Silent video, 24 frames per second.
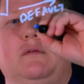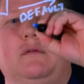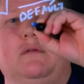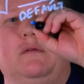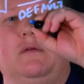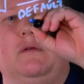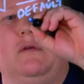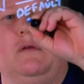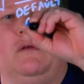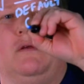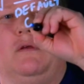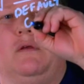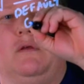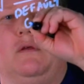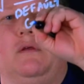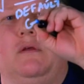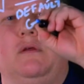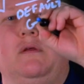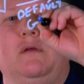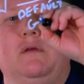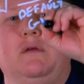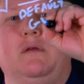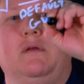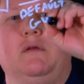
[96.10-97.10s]

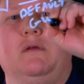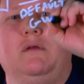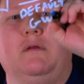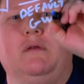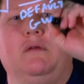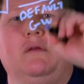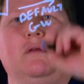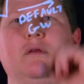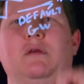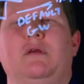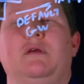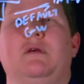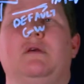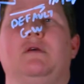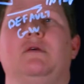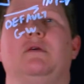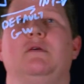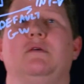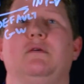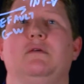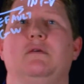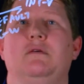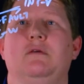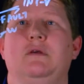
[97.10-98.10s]

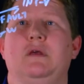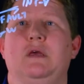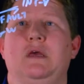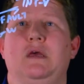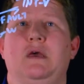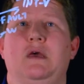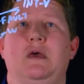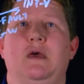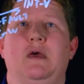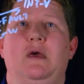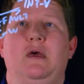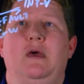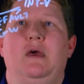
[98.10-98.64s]
(silence)